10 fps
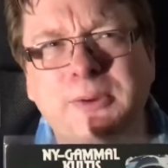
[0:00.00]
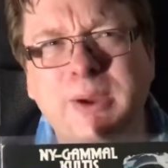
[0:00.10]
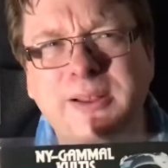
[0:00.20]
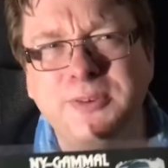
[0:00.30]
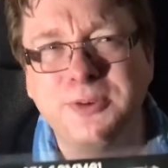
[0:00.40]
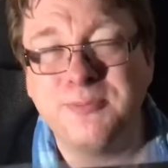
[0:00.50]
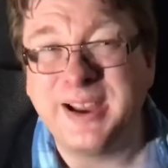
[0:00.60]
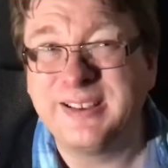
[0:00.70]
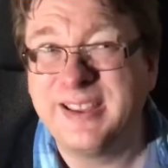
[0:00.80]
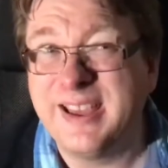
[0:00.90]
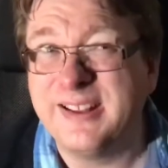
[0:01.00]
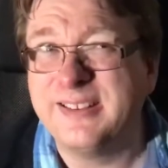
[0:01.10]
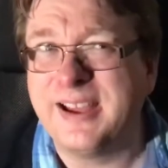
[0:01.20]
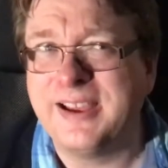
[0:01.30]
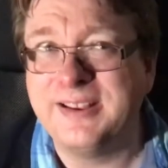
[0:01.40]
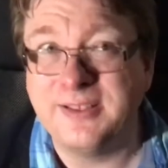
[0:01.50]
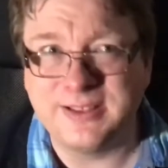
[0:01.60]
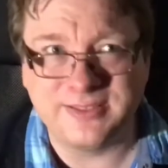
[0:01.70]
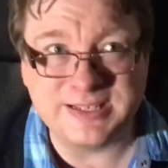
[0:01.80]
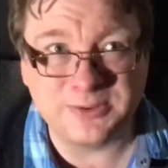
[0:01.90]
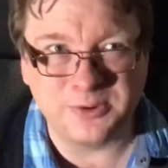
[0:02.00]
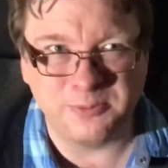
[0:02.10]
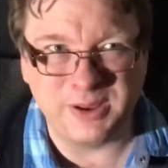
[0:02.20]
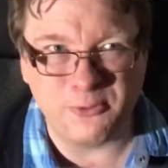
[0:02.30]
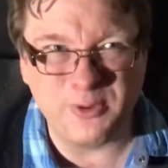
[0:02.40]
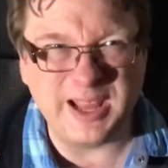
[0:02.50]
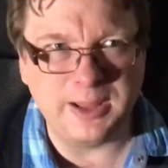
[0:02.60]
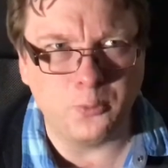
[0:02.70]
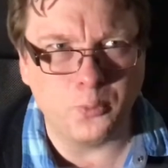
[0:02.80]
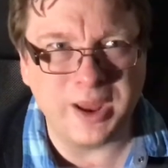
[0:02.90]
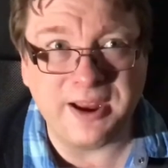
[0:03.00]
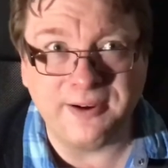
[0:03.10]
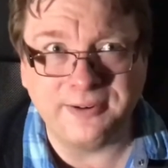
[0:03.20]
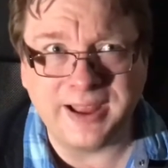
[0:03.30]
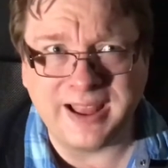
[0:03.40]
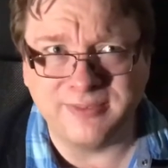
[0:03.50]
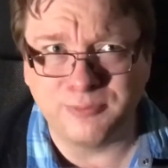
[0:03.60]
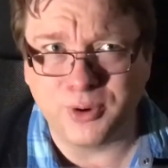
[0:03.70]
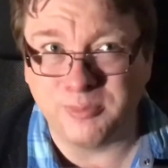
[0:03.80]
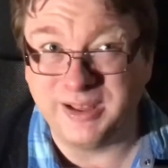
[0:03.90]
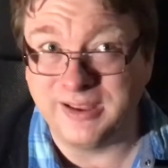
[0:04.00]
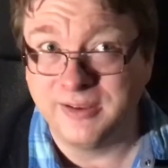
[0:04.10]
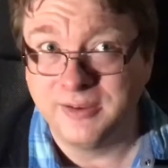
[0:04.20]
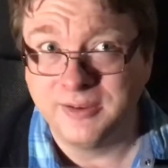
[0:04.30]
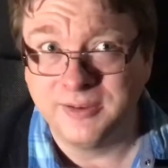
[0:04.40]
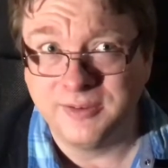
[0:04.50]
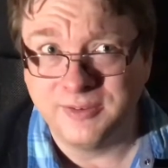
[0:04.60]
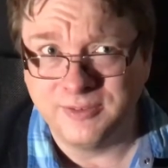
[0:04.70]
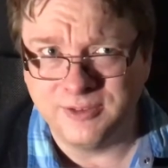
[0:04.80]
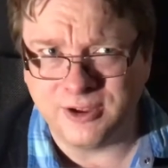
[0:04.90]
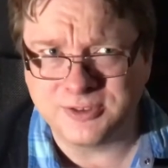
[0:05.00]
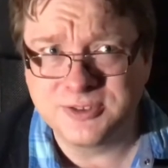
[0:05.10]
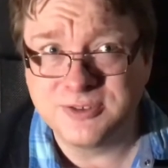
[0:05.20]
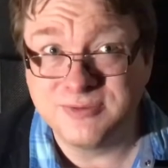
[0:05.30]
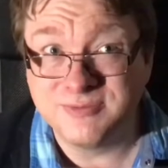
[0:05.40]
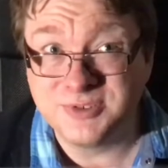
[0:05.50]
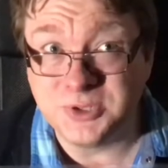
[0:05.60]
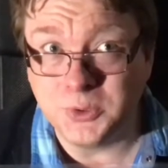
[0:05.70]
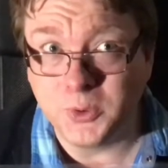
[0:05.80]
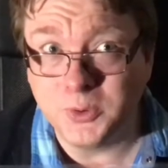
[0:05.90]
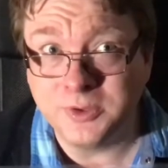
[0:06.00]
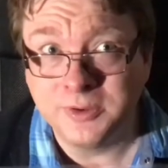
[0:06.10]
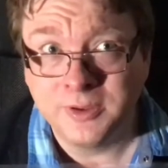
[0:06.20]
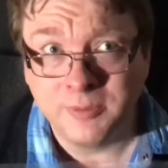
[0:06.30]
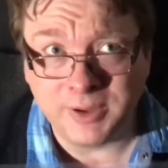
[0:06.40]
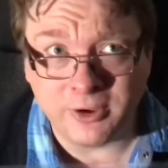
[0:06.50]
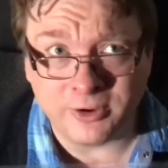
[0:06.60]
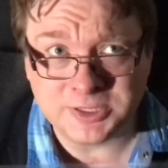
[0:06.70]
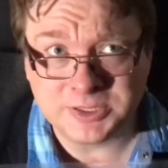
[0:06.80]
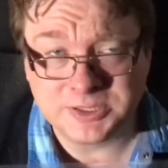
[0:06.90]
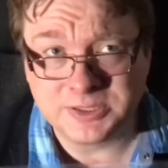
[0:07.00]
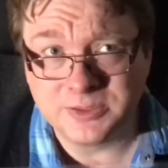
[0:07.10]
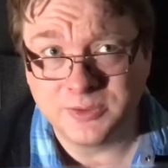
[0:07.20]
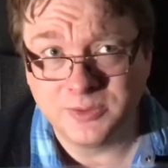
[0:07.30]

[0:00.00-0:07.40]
Well, you might get an idea that this could be really weird and probably not too good, because